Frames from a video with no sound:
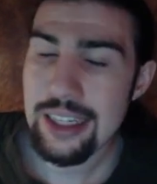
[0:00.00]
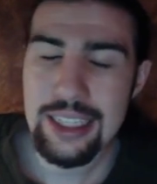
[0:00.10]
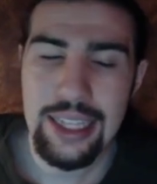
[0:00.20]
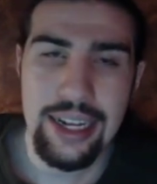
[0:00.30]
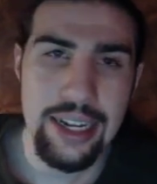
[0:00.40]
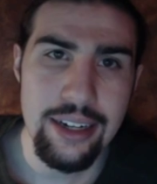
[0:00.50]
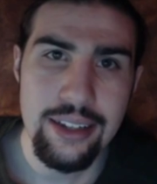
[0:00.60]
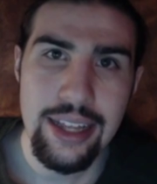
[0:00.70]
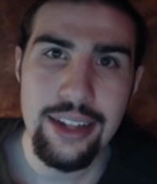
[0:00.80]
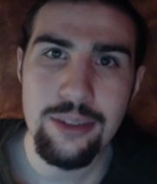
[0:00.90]

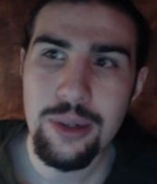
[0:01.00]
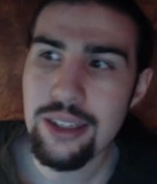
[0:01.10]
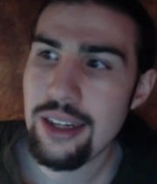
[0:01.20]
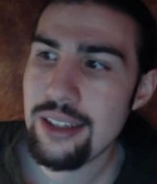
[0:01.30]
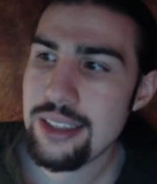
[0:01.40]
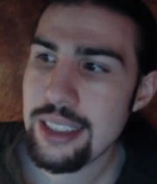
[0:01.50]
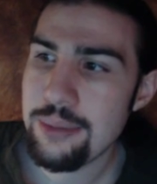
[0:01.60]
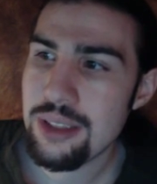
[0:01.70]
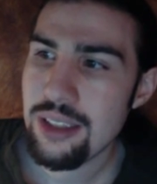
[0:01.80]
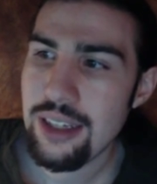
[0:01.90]
Glade, that one
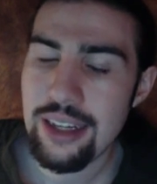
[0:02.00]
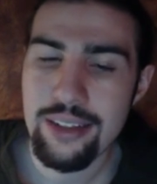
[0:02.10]
seems...